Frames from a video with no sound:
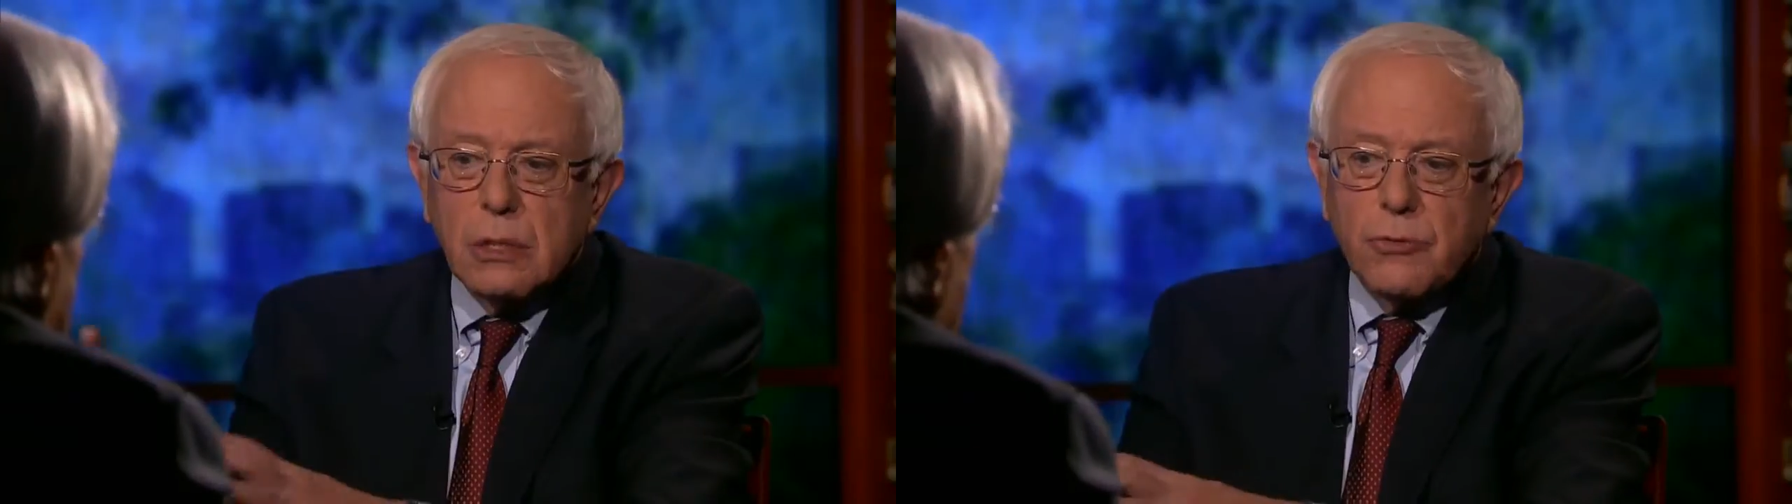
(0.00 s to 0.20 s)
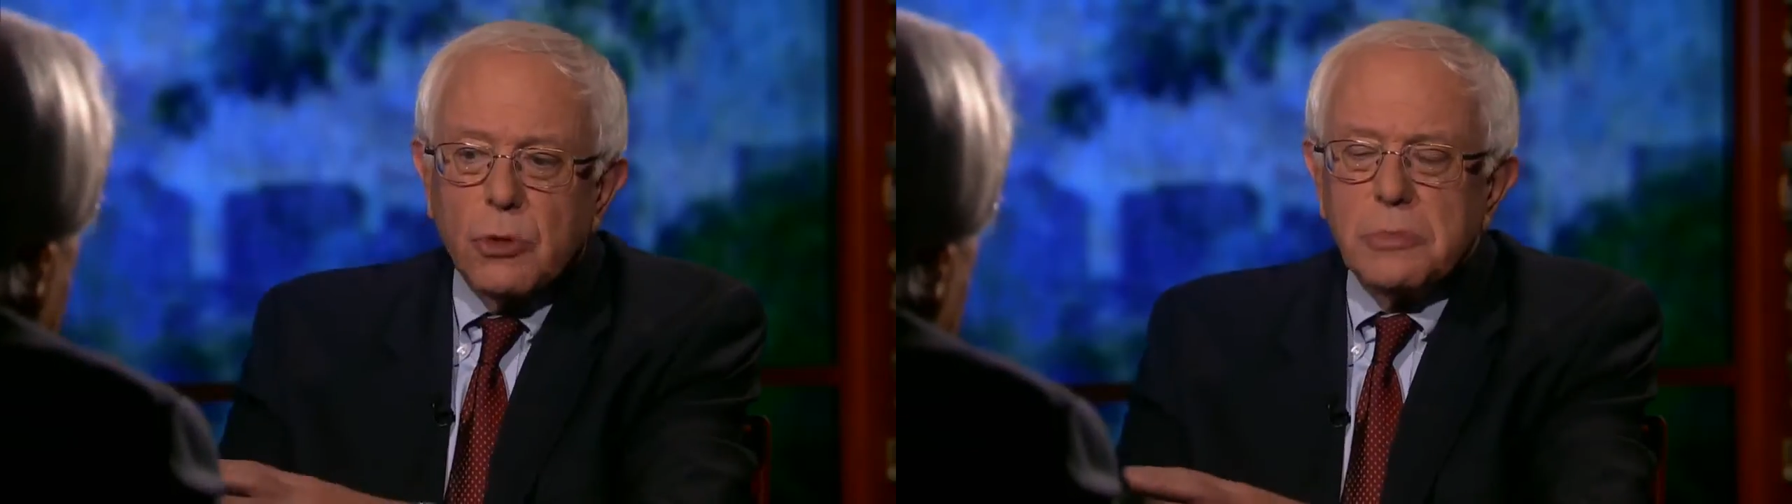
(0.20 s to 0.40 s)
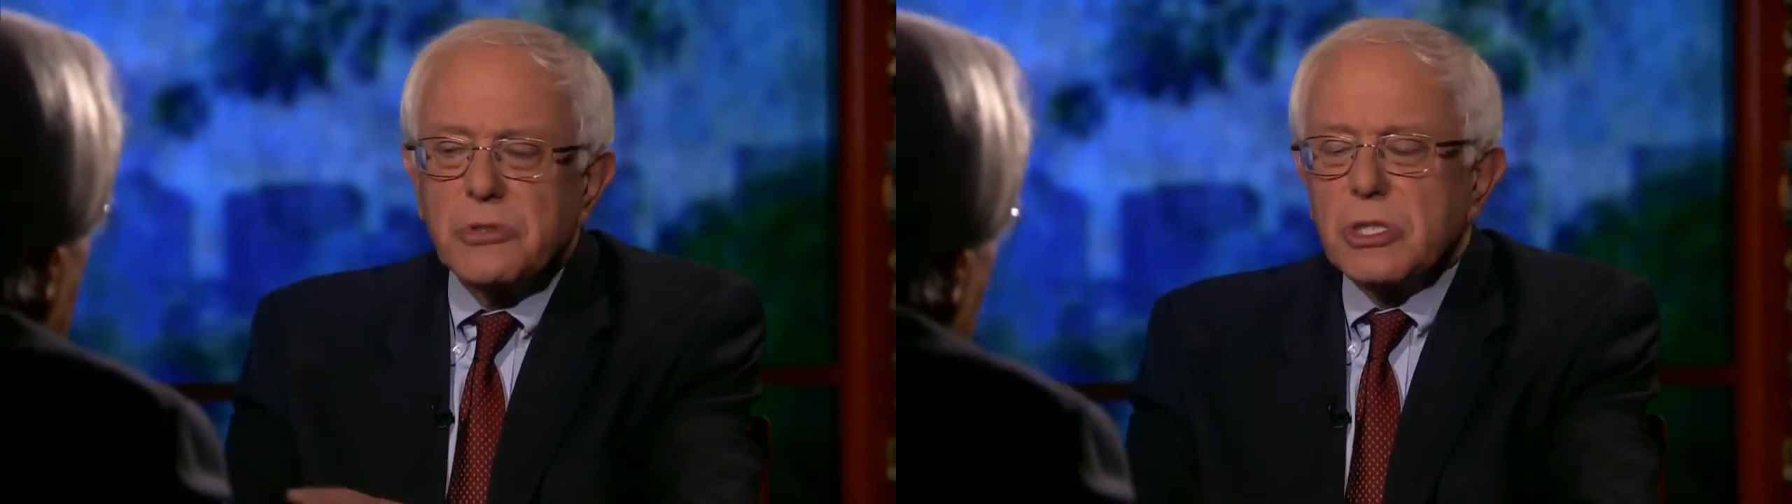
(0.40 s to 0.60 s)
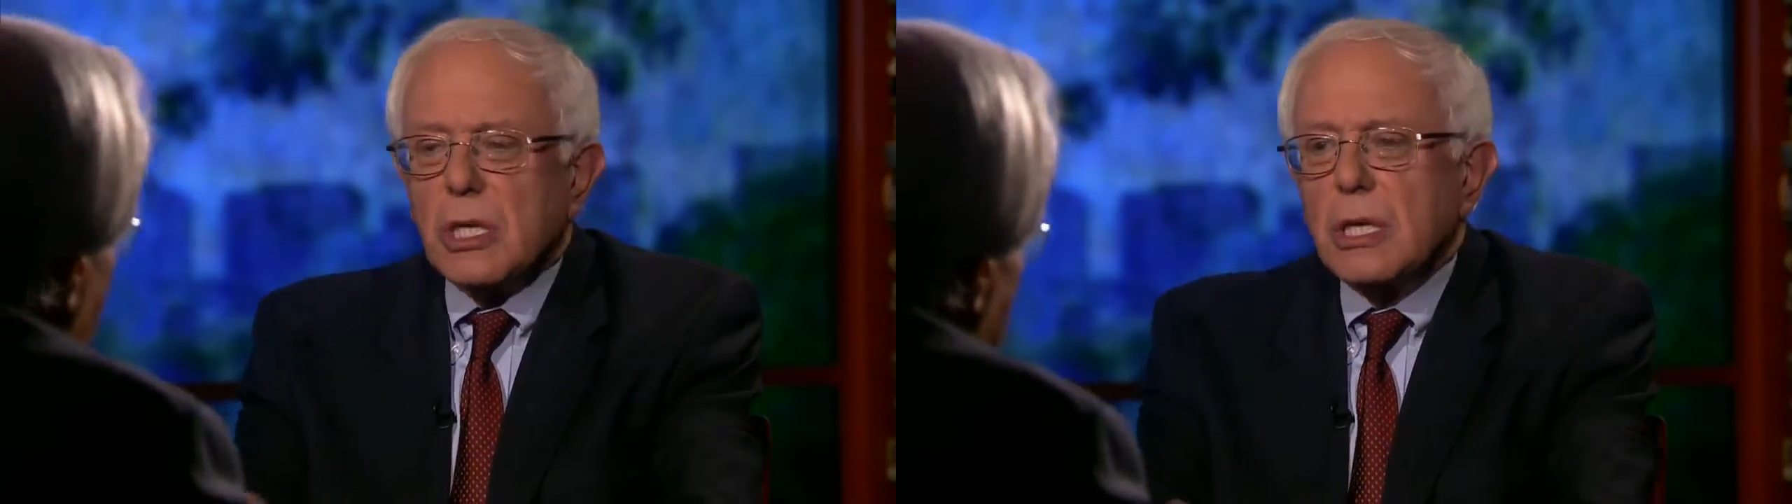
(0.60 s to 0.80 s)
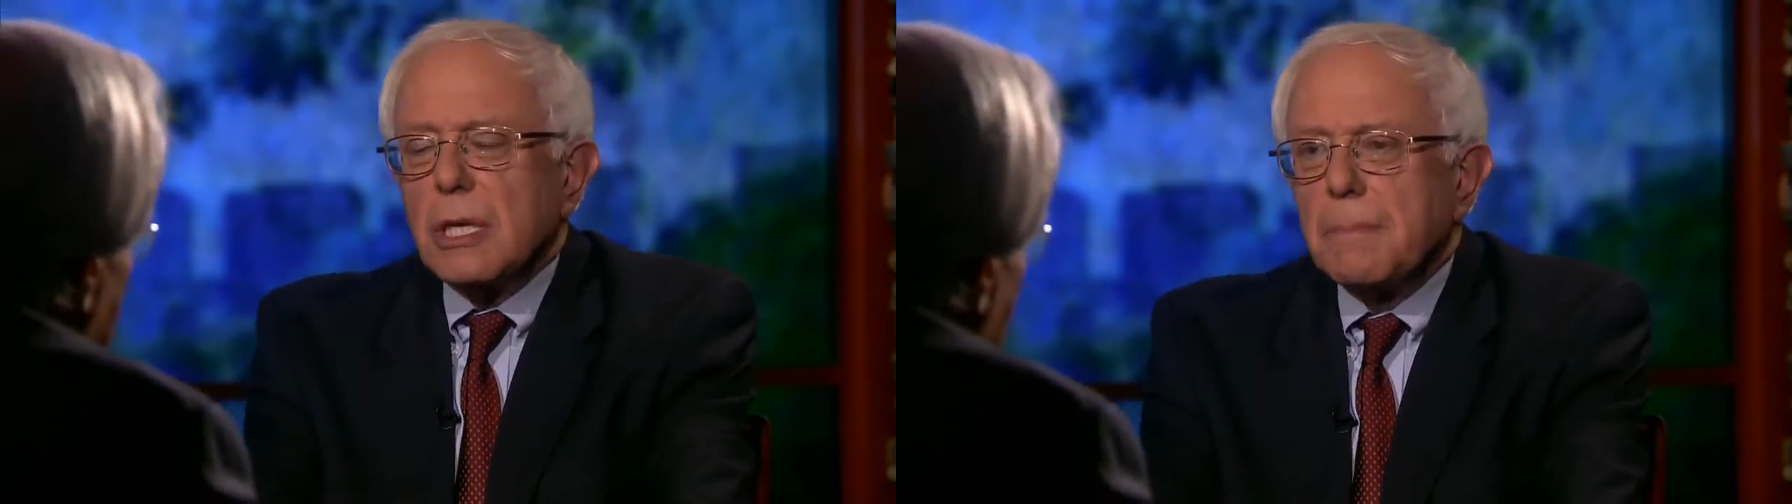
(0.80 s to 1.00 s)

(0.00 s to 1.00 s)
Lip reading: form of society.